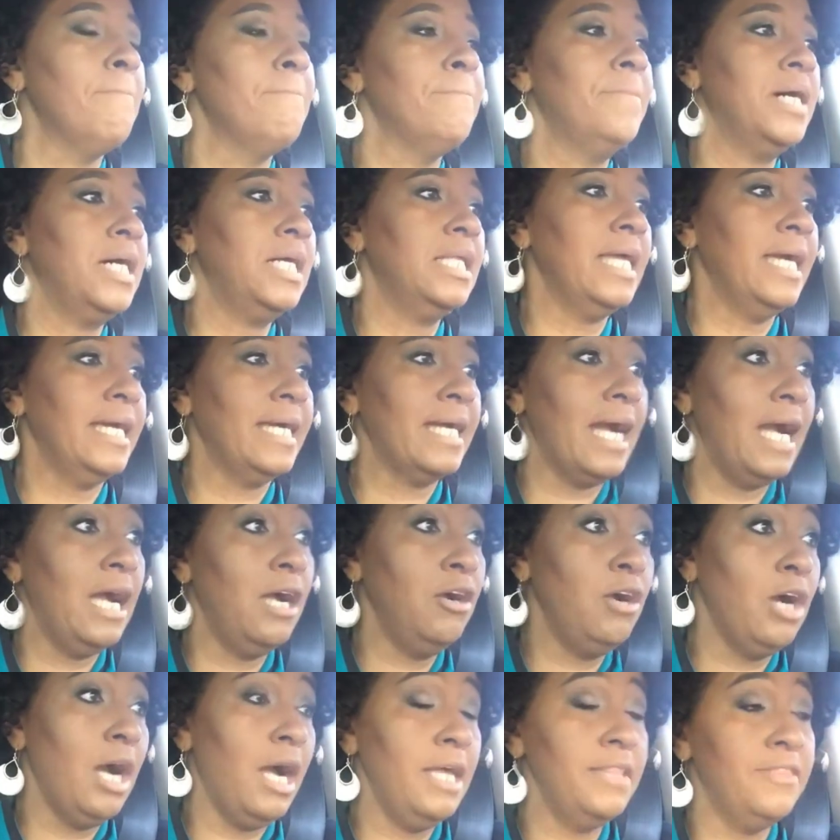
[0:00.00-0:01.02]
but like I,
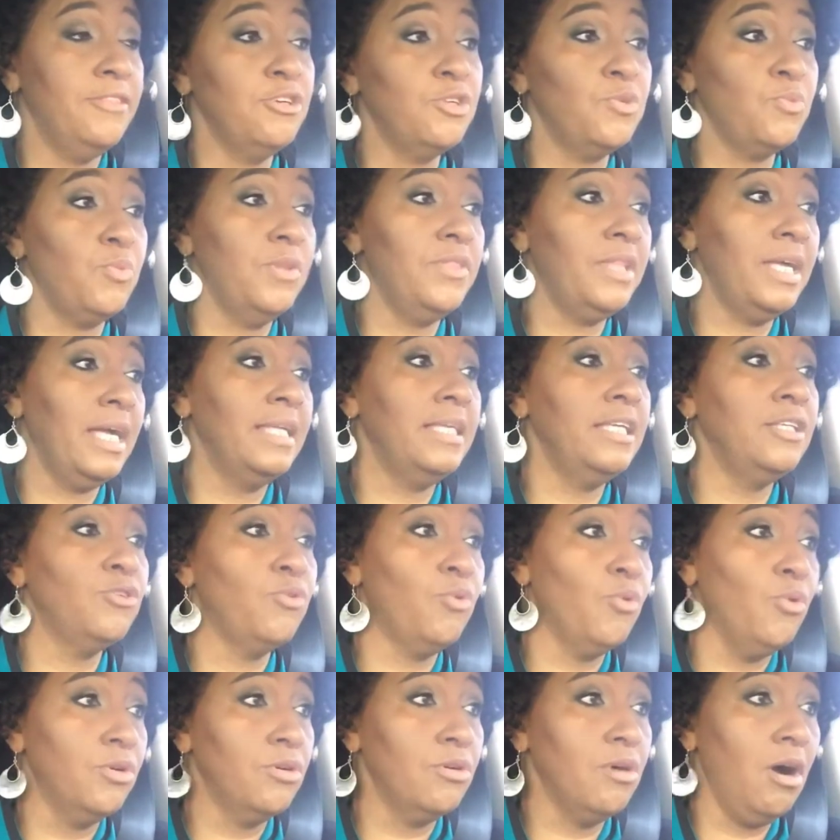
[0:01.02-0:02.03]
I there's one thing I need
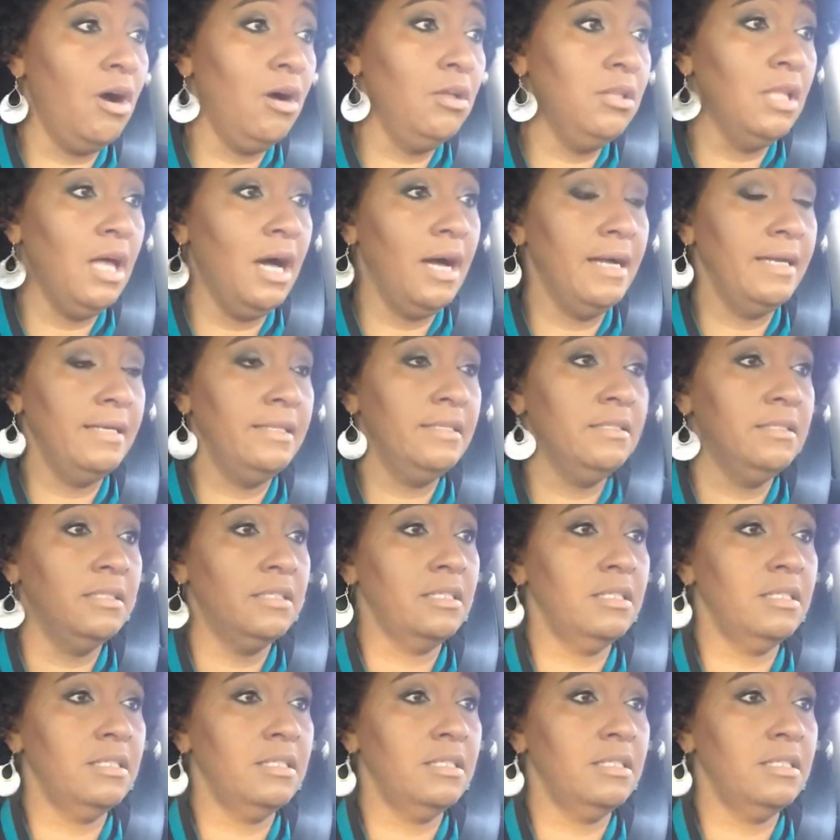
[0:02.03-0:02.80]
to order online,